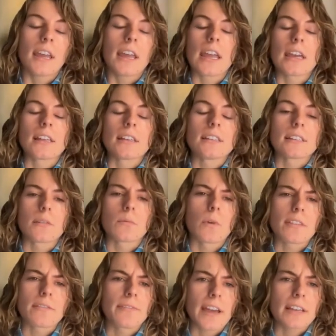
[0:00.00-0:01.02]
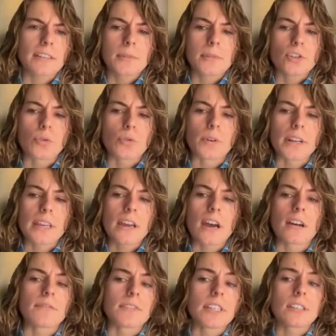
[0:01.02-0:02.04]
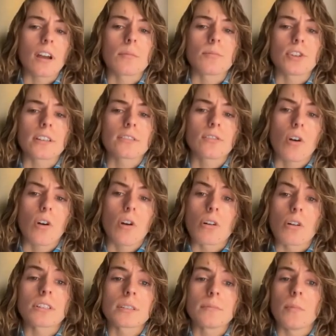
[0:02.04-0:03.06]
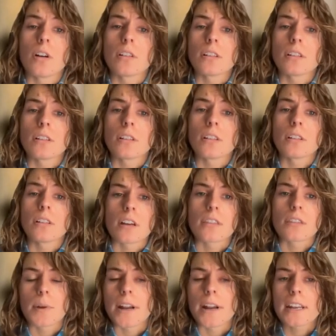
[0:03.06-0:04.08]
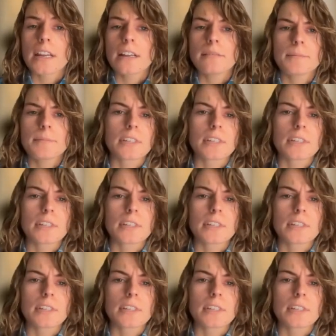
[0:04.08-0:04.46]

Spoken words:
And while the vast majority of these objects are small and non-threatening,